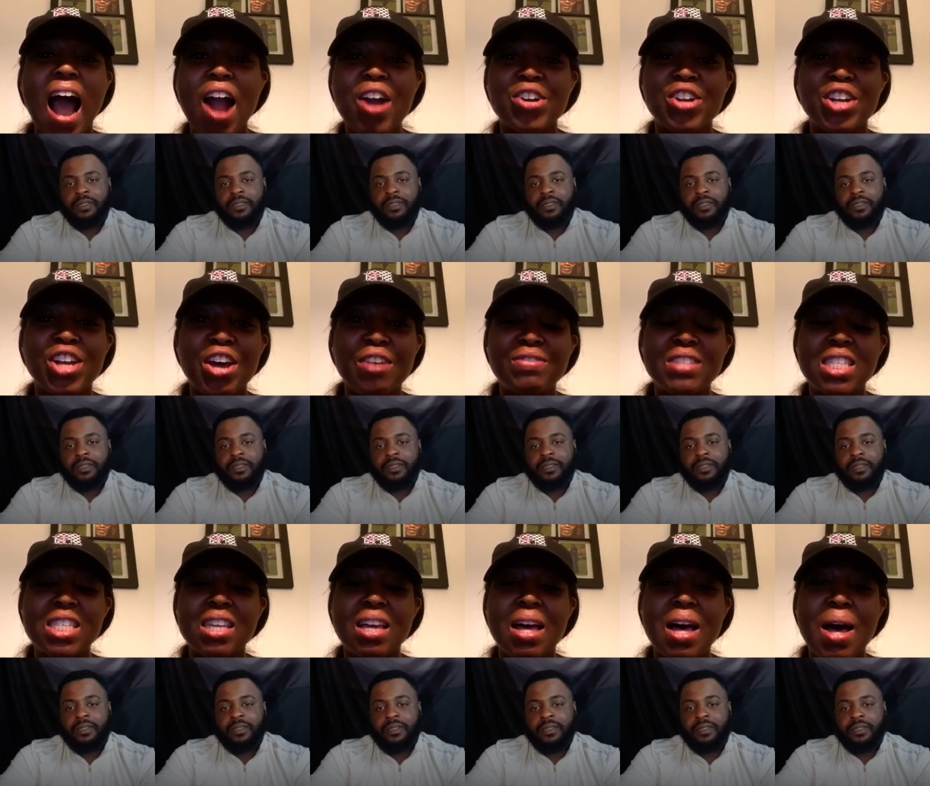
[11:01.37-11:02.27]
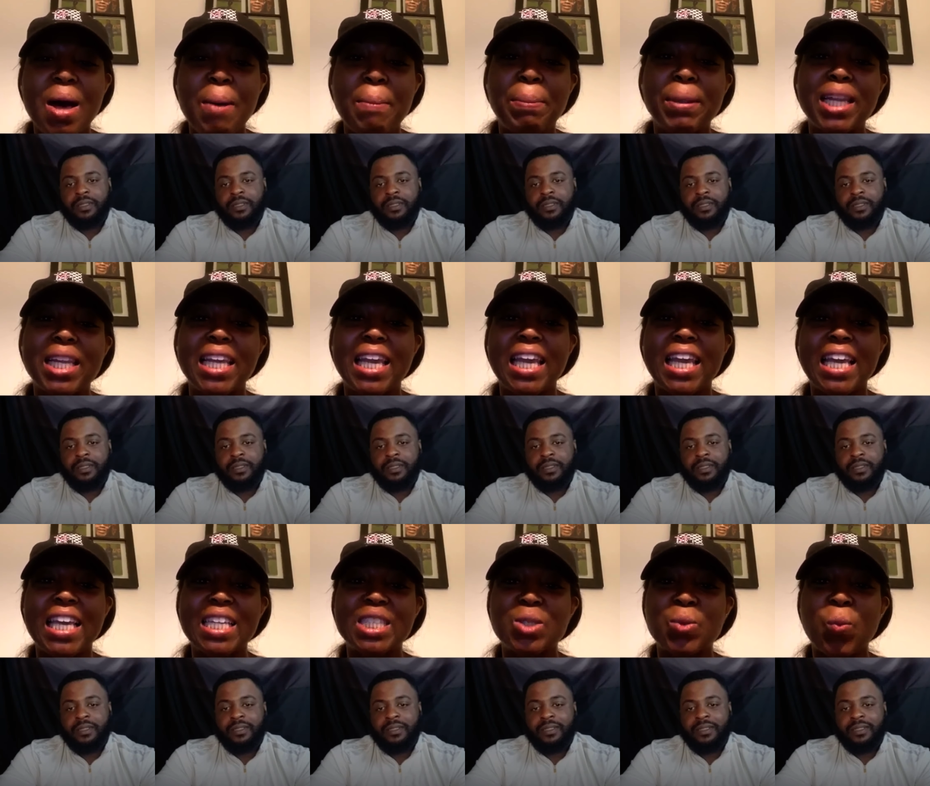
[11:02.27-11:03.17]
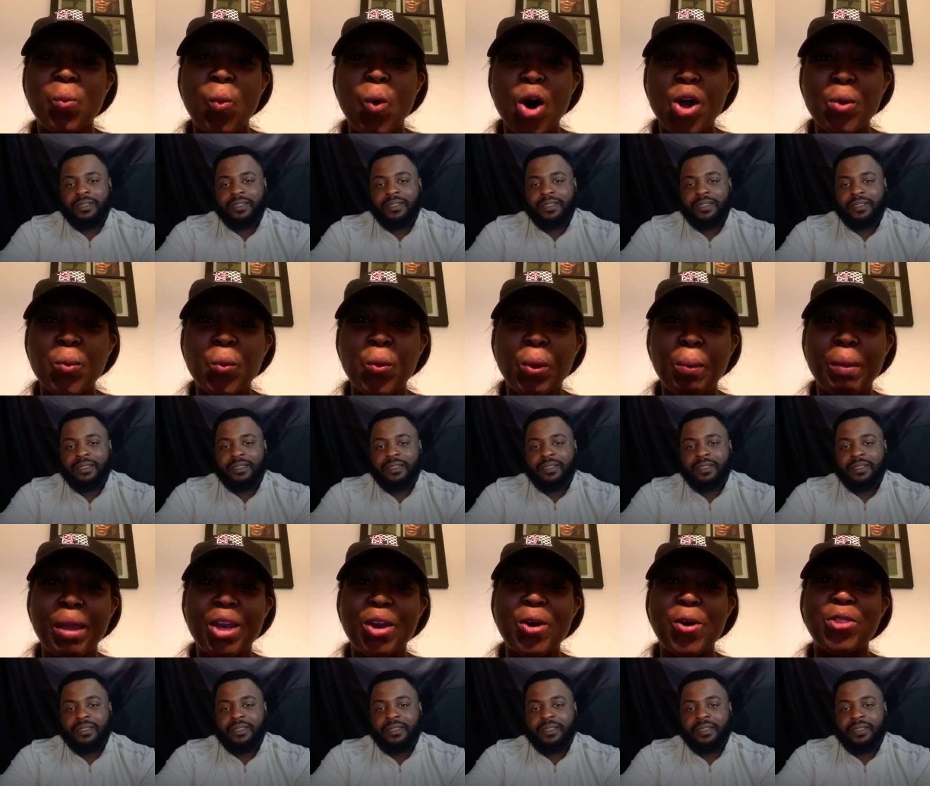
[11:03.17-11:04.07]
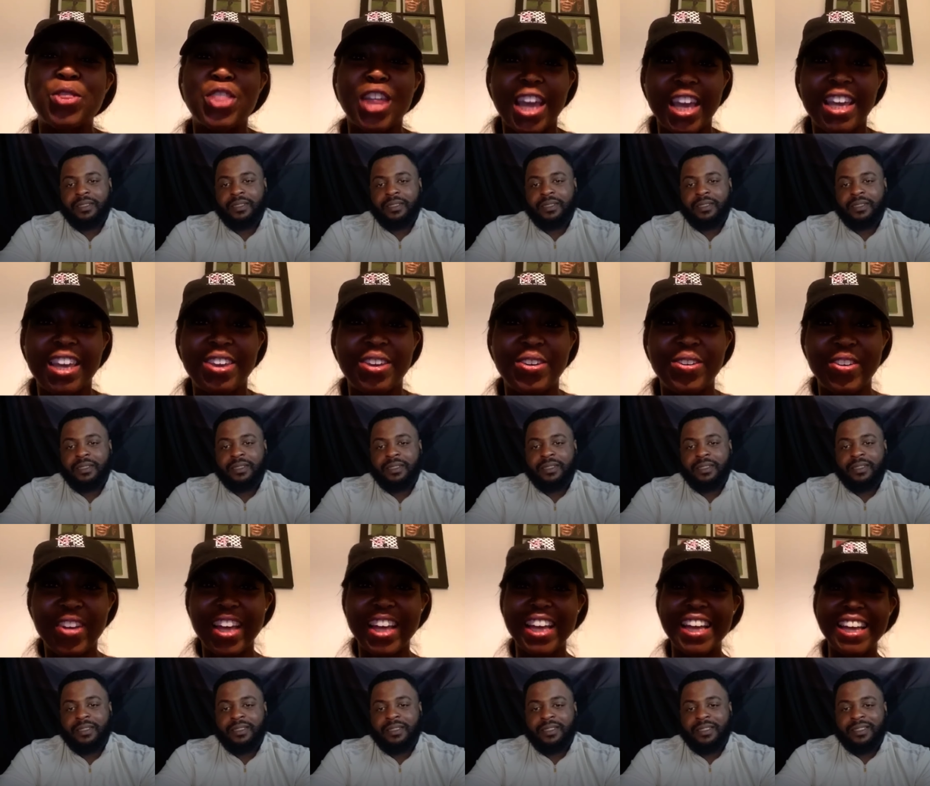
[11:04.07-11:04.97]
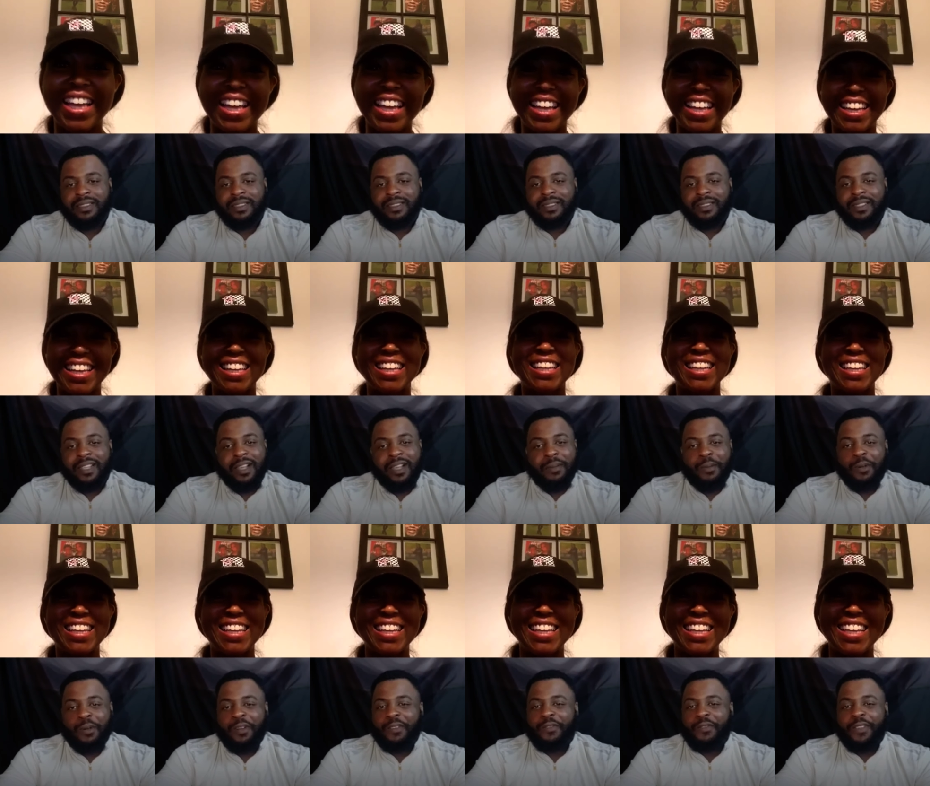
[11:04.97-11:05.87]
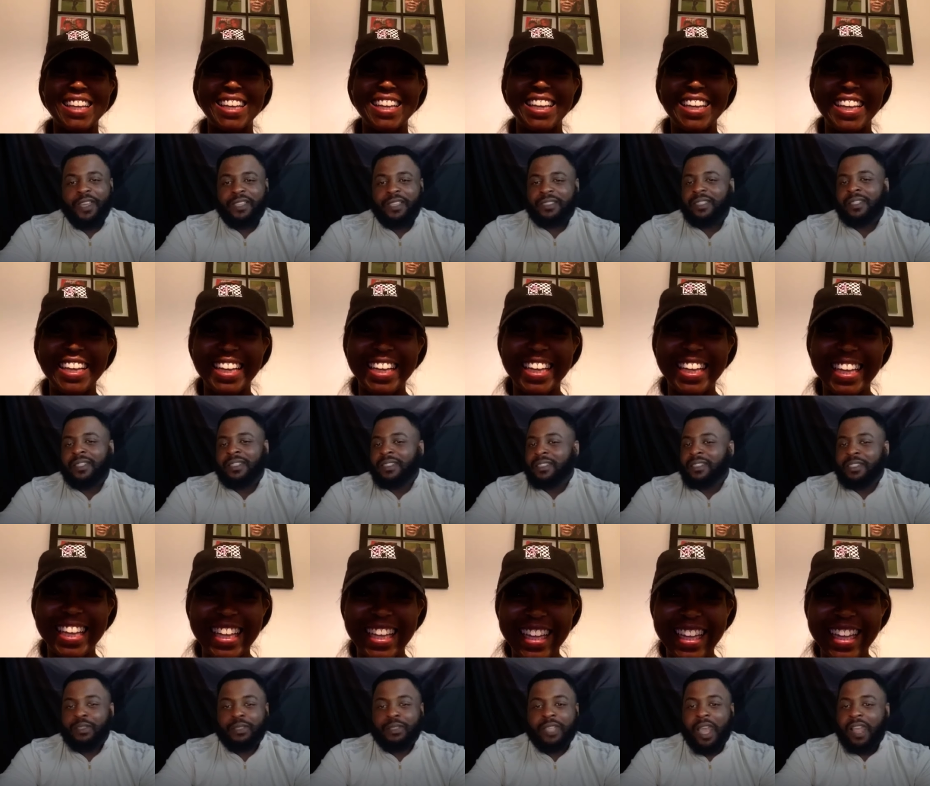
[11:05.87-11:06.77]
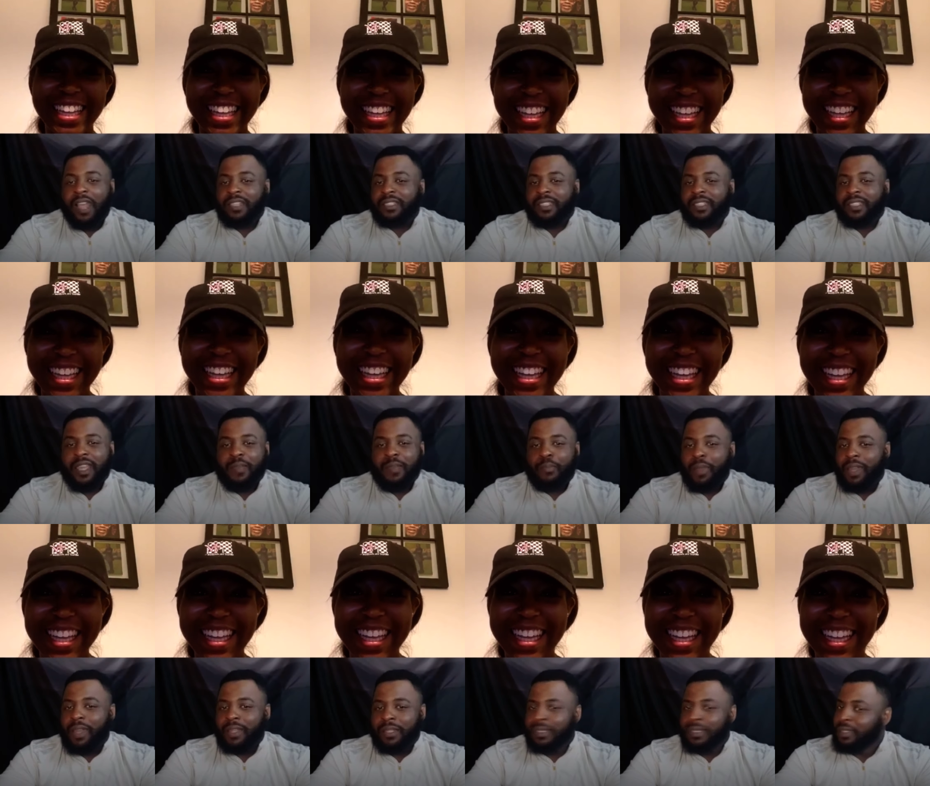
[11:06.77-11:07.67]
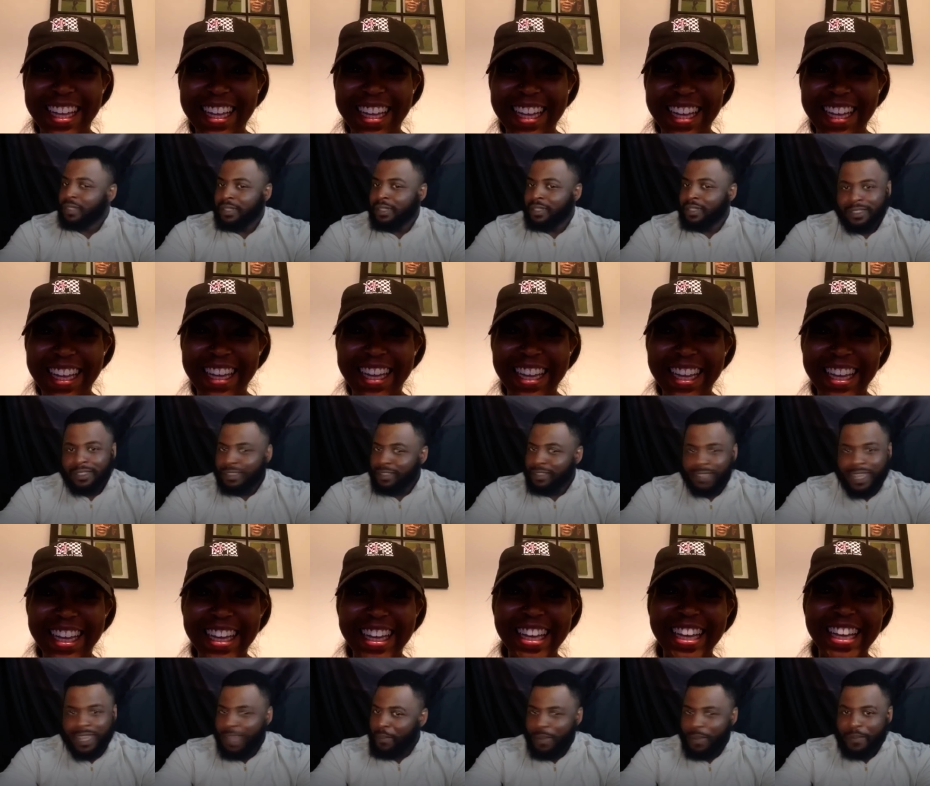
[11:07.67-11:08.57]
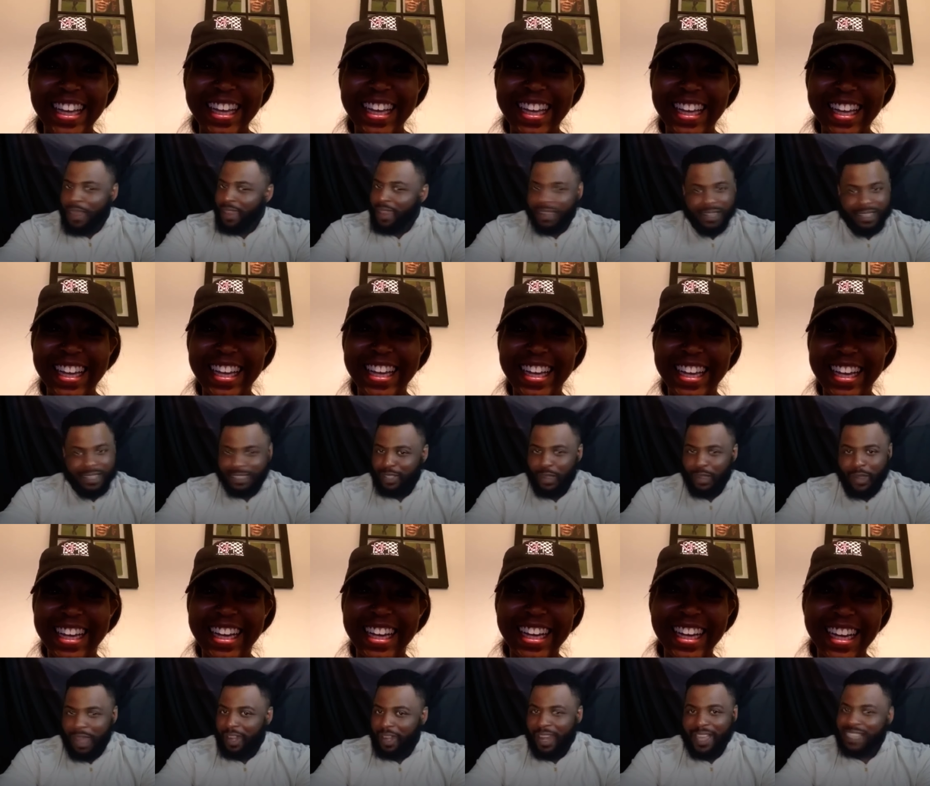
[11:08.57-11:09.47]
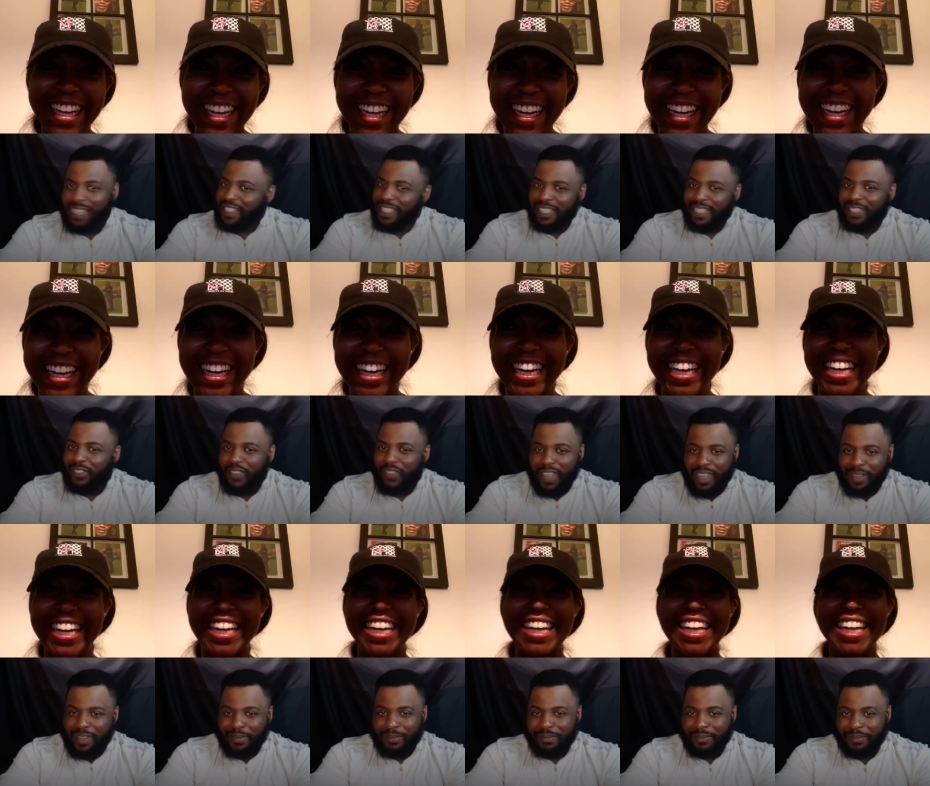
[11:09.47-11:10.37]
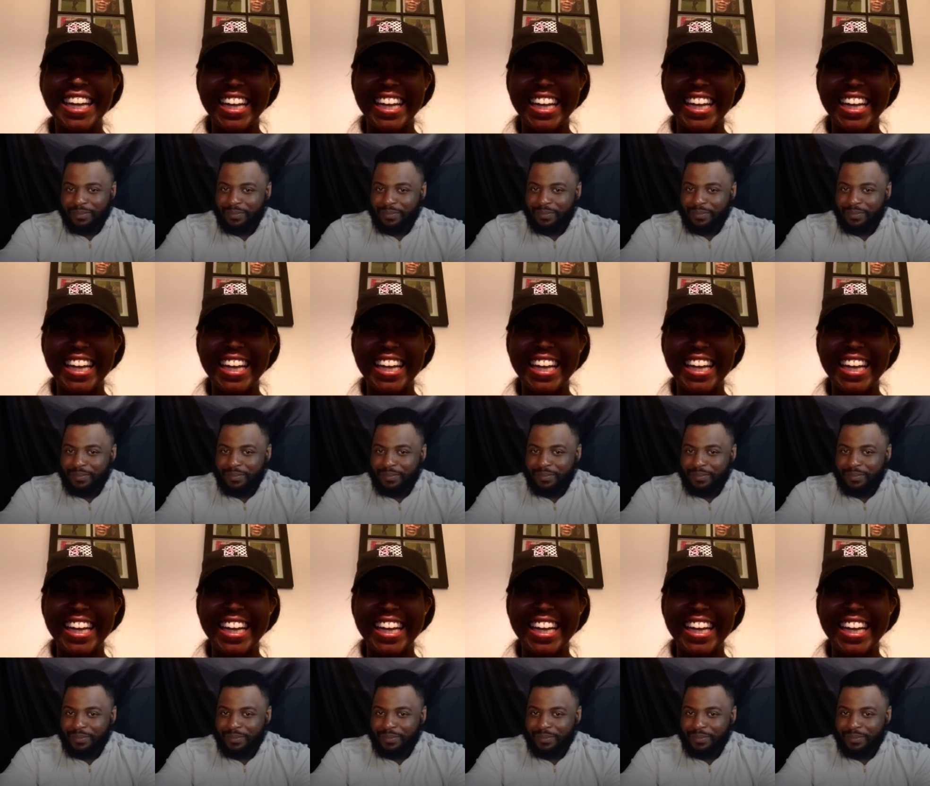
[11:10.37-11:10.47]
Speaker 1: hard enough to please one woman. No, thank you.
Speaker 2: Come on, Vince. You dark skinned, brother. Can't be making her go out like this, fam.